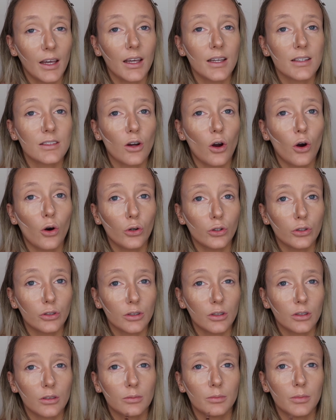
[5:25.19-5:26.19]
is
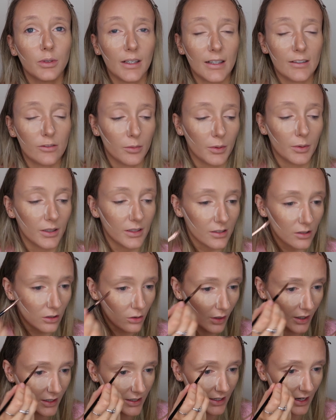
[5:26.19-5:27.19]
unbelievable.
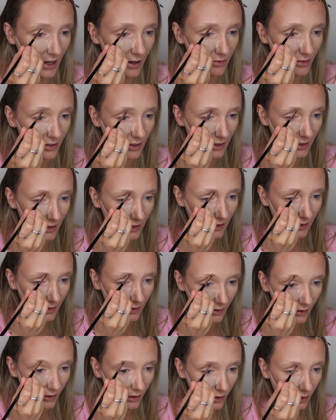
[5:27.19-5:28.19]
So I definitely
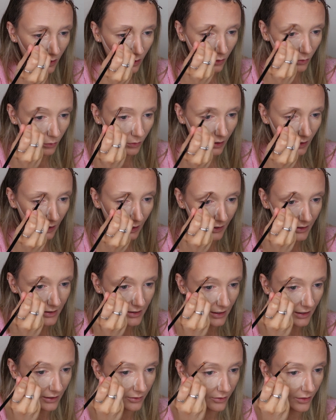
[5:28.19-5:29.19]
would like
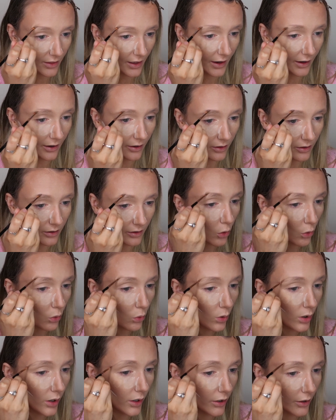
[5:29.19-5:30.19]
to live there.
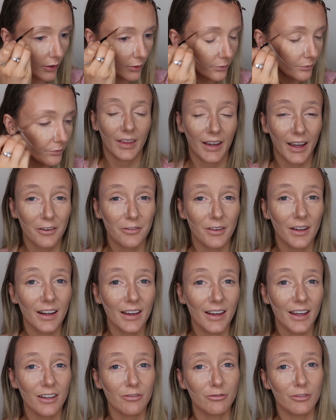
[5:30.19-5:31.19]
Or like, I feel
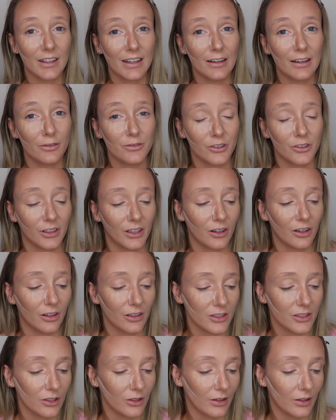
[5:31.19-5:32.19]
like I really love
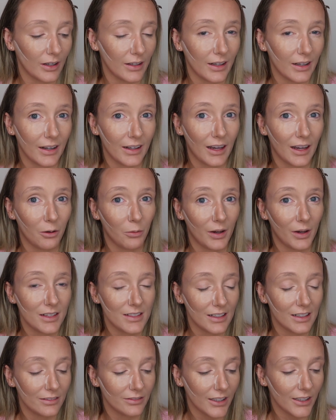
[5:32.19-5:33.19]
Donegal too. Like, I can't wait
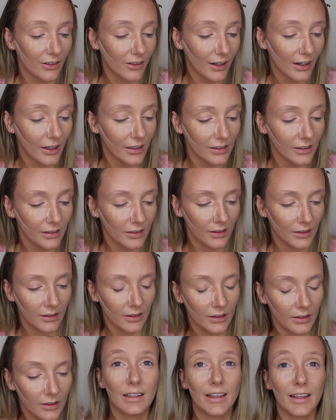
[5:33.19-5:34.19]
to live there again.
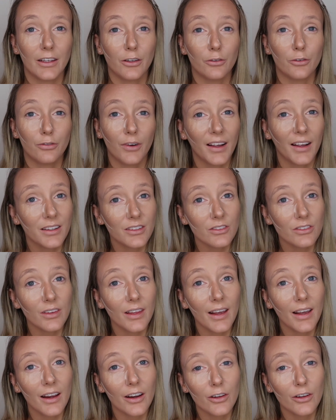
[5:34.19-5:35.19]
Like, your friends are
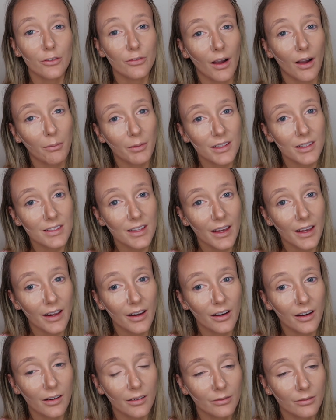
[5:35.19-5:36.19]
there, your family's
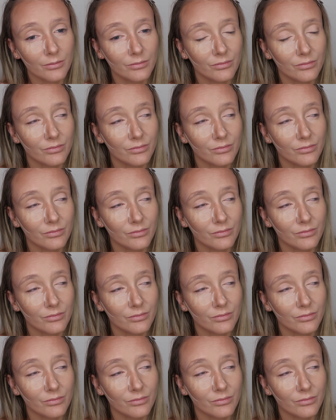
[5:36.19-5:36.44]
there.